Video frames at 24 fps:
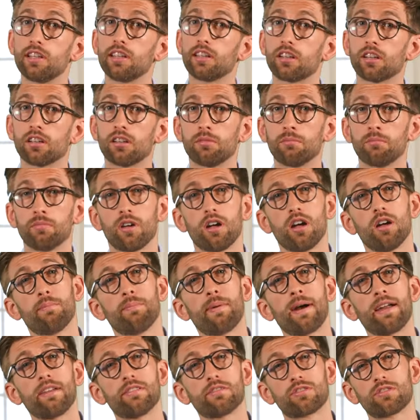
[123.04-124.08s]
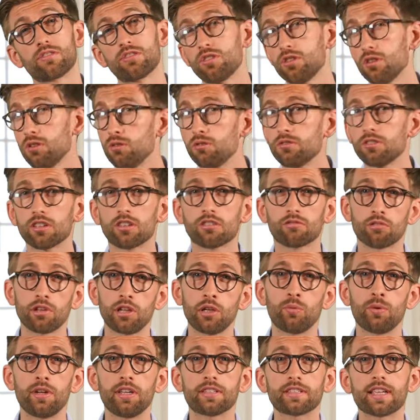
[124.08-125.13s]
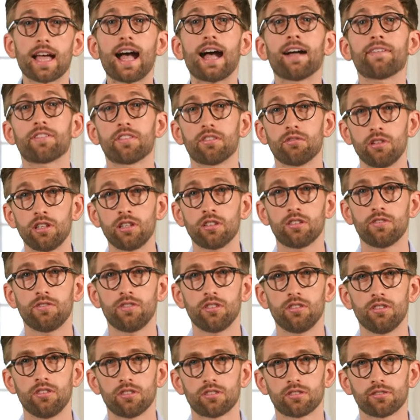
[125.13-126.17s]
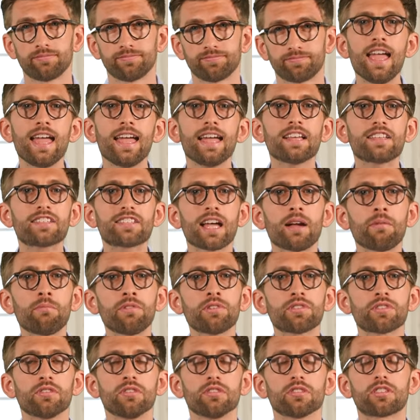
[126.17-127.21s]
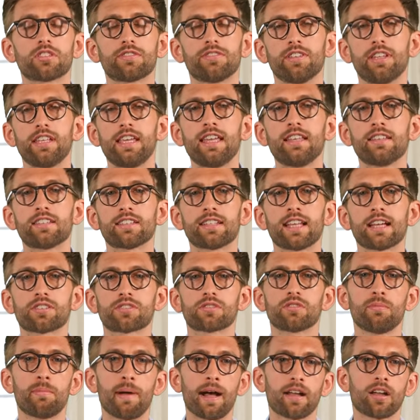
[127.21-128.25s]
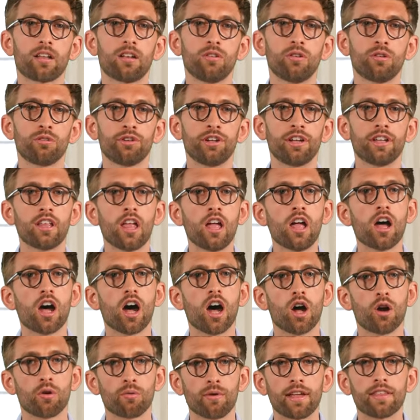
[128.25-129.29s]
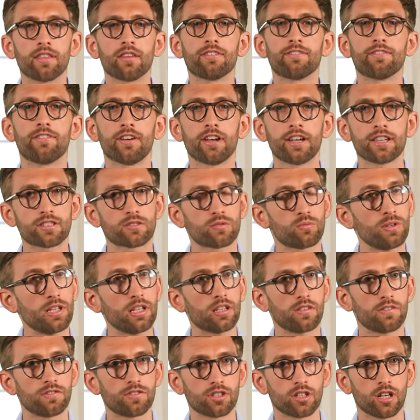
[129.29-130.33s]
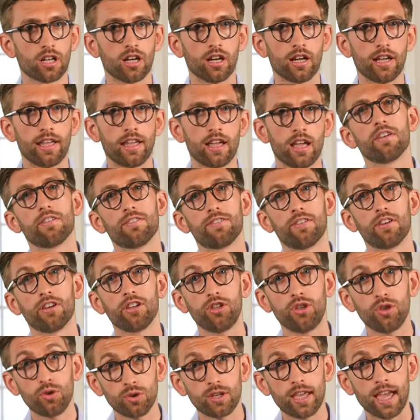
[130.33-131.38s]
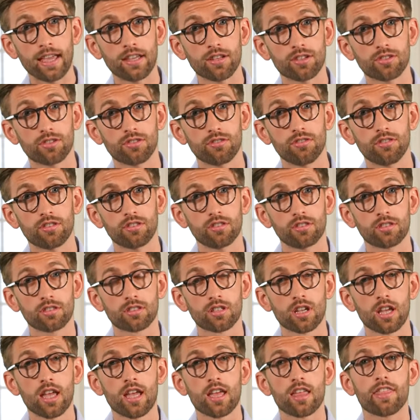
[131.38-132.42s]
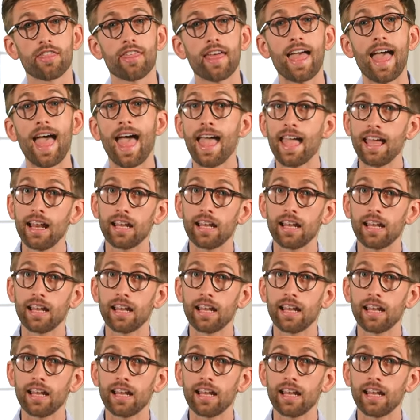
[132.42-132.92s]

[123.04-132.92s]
come about two to three weeks after interviews. Exam results for the International Baccalaureate are around the first week of July. For U K students, their A